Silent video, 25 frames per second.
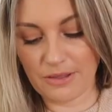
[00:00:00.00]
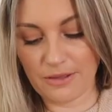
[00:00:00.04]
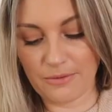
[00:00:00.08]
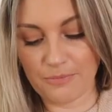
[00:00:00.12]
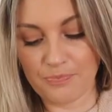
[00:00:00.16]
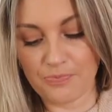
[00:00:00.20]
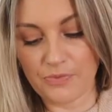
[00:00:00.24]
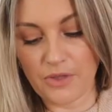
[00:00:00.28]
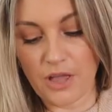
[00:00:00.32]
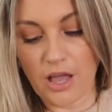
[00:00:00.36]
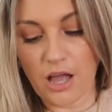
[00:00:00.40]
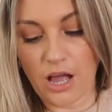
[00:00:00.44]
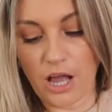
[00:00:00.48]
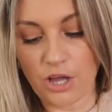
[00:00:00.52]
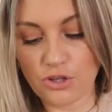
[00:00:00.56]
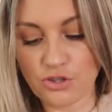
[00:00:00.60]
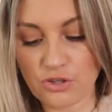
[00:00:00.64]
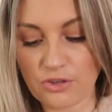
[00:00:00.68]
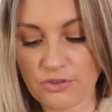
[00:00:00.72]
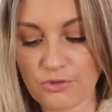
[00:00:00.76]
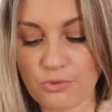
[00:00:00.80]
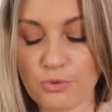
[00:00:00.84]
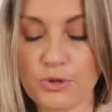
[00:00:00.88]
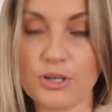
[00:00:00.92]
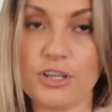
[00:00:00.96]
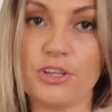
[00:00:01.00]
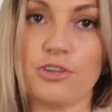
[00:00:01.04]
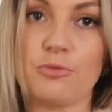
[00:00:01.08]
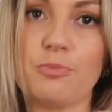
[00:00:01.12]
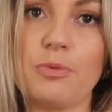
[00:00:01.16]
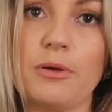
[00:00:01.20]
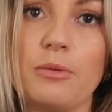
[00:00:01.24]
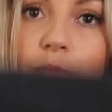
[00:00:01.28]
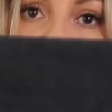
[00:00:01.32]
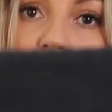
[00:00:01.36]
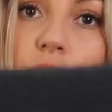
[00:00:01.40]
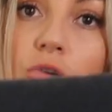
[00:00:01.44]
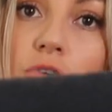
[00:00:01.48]
but I just wanted a
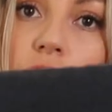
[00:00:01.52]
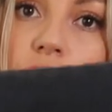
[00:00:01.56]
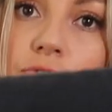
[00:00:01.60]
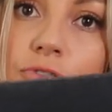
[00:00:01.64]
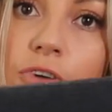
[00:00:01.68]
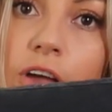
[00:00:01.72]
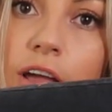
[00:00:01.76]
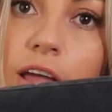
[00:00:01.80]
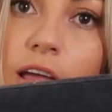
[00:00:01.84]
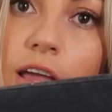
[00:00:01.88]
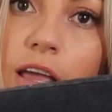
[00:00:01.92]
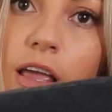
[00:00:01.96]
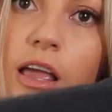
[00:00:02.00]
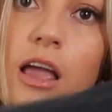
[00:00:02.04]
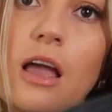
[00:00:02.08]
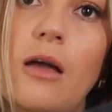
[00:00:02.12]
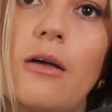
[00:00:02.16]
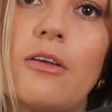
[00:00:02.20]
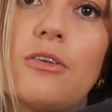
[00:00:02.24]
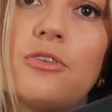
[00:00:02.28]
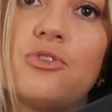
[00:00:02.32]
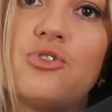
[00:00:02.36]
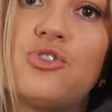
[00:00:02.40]
bit more of a